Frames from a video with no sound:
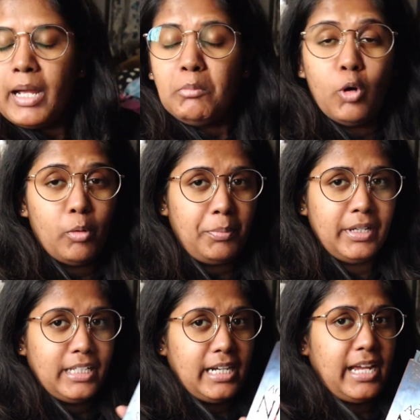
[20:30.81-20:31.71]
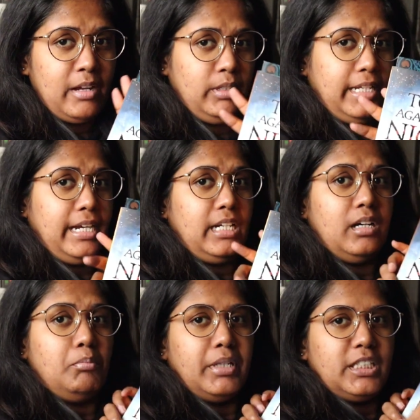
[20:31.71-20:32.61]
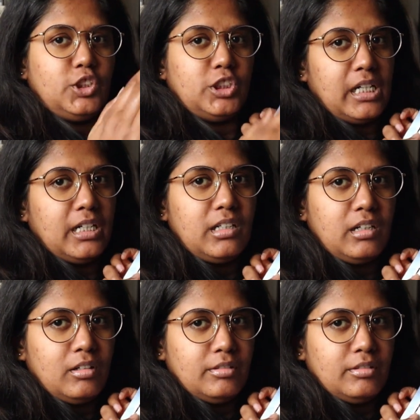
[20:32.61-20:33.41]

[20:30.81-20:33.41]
I'm hoping that I will get a big chunk